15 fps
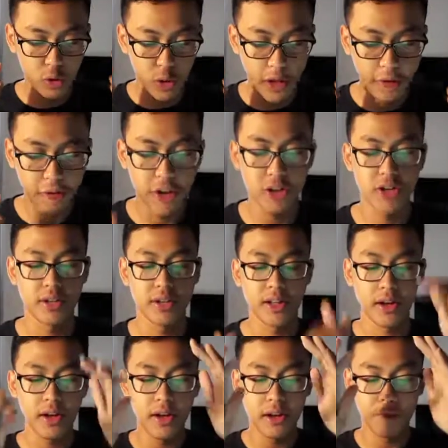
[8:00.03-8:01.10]
to envision
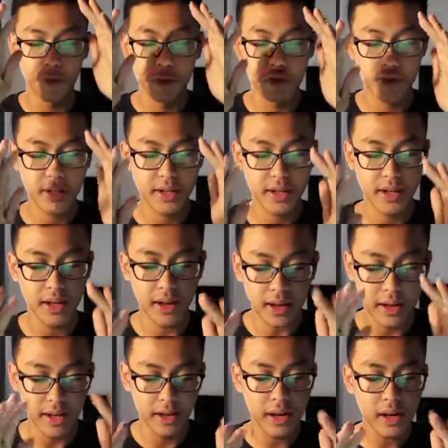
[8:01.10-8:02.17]
their future
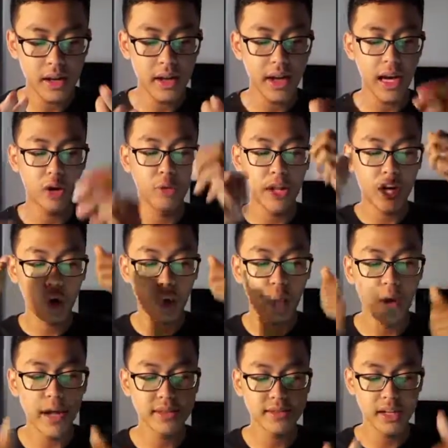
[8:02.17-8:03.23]
earlier, and we
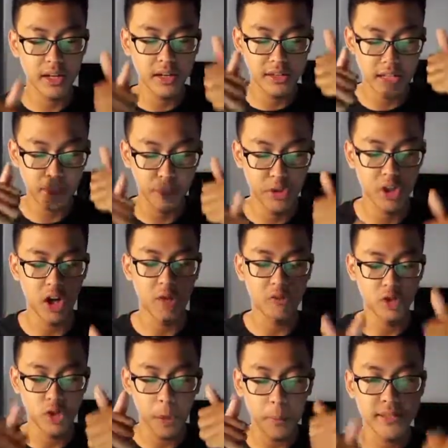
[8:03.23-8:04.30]
equalize the distribution
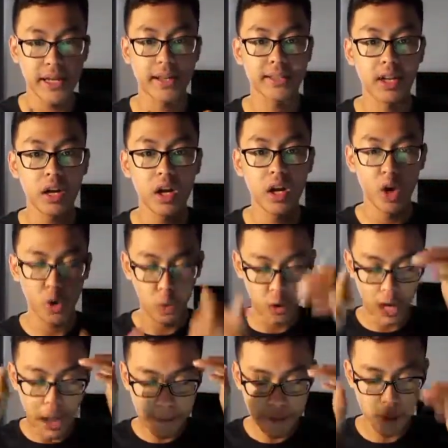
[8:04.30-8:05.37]
of job sector, we
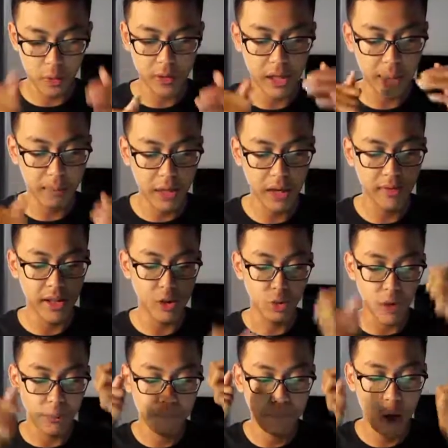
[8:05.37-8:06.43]
absolutely believe that
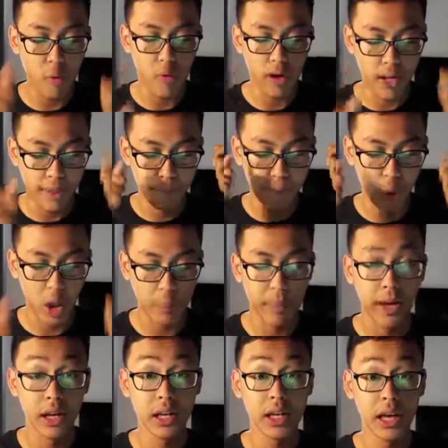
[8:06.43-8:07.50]
we empower
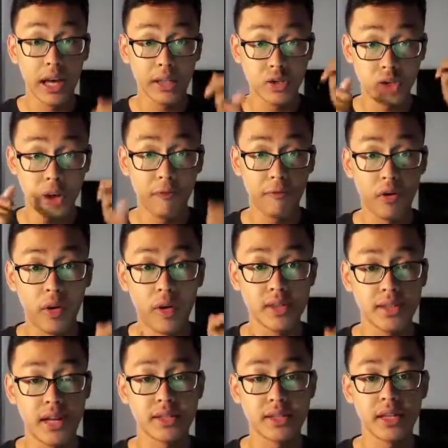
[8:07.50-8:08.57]
employment and job
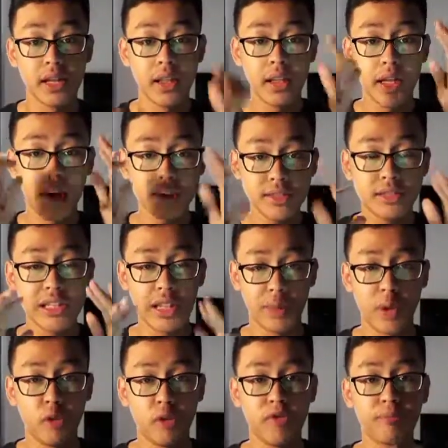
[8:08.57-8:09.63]
forces. Ladies and
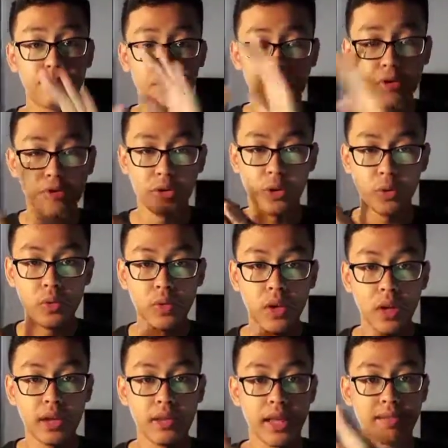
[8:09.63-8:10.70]
gentlemen, we've proved you
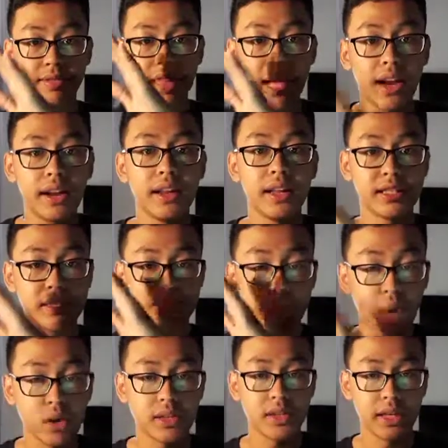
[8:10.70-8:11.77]
that talent is
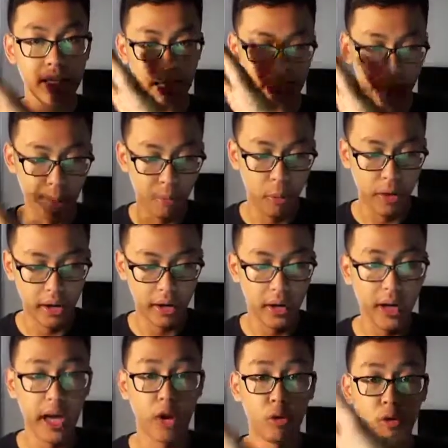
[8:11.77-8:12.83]
mostly inborn,
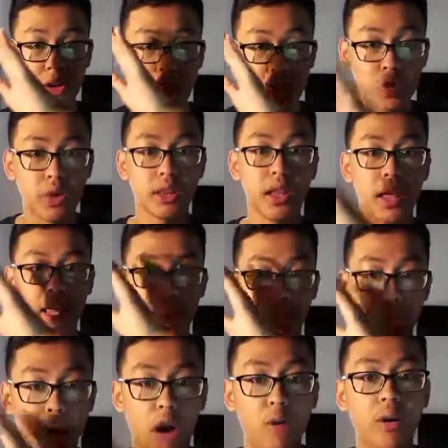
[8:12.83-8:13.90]
and we should
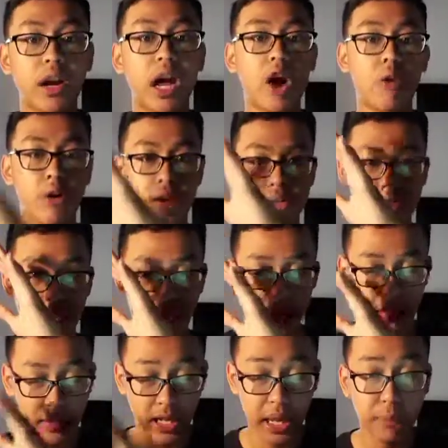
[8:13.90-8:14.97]
empower our
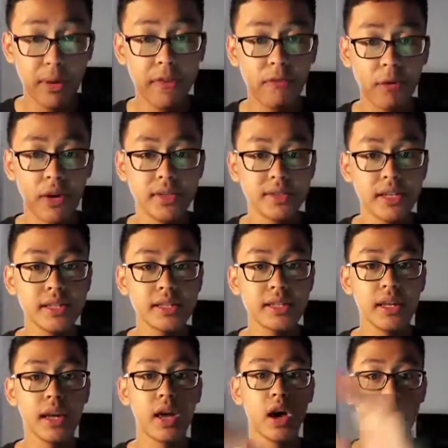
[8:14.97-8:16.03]
labor
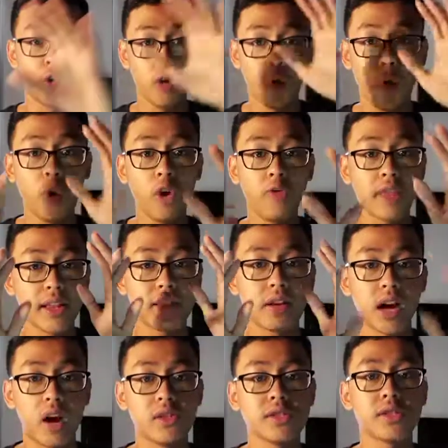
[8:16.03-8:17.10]
forces on all of that
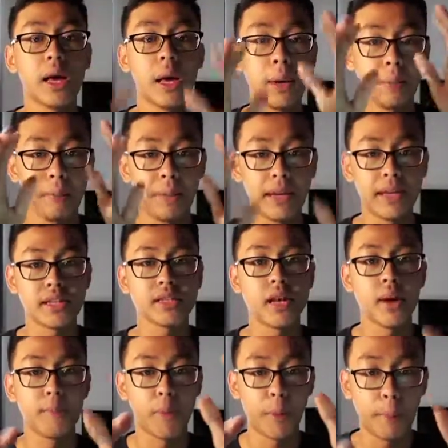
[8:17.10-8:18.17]
grounds. Please
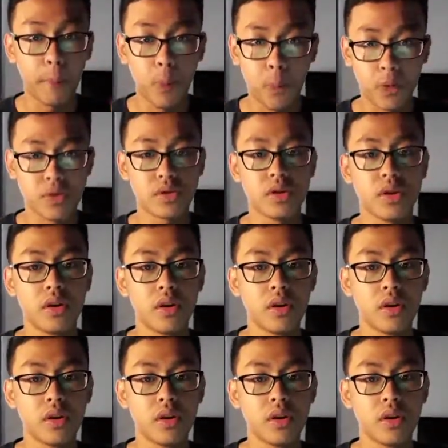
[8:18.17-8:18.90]
propose.